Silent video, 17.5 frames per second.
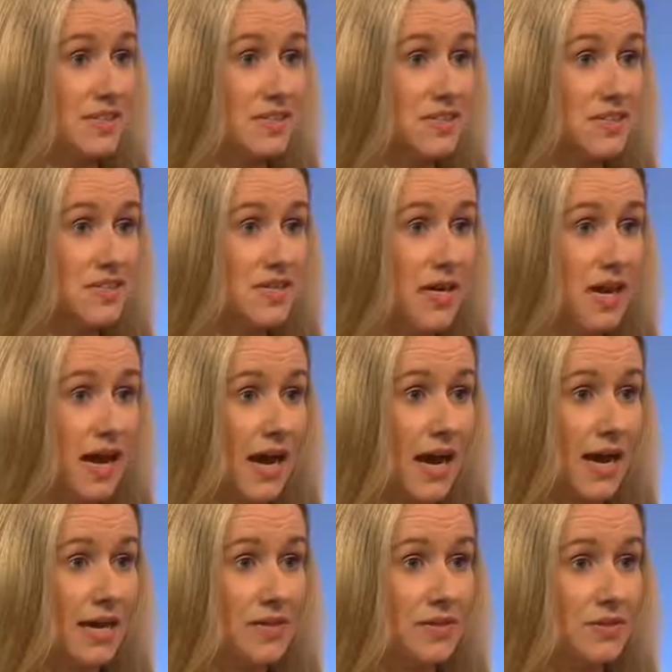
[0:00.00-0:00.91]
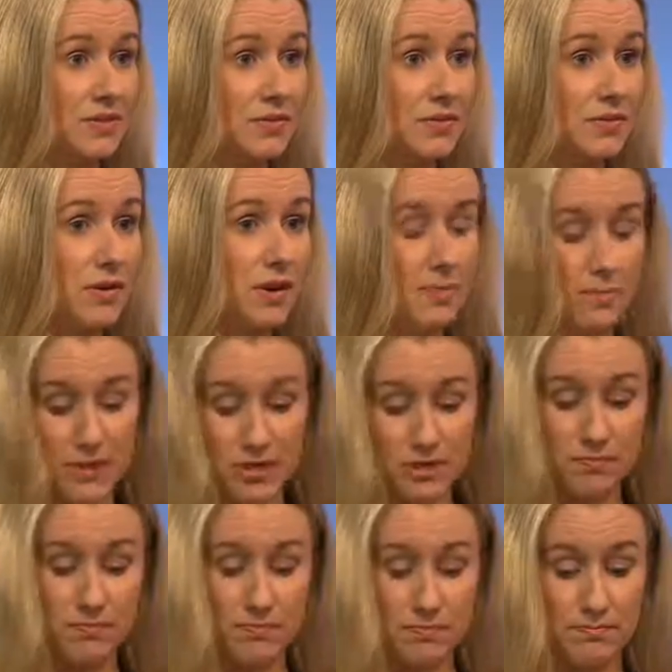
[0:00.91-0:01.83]
this, and a
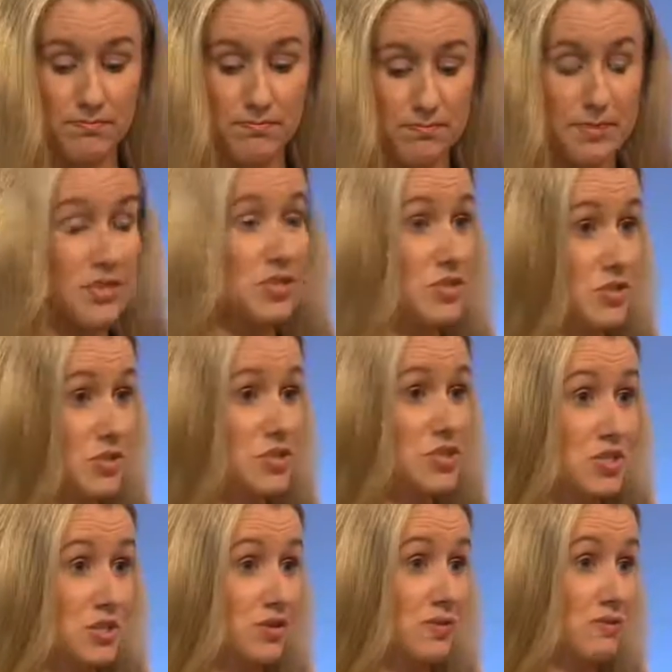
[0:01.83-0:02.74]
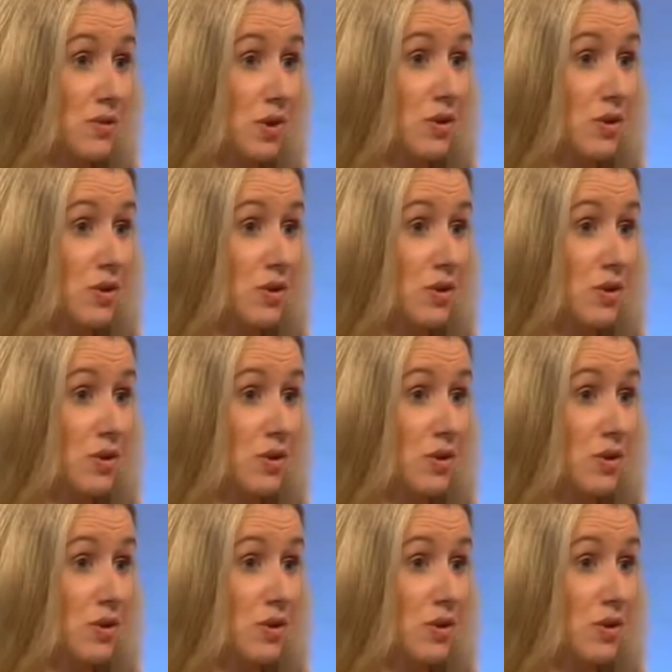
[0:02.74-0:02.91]
big big discussion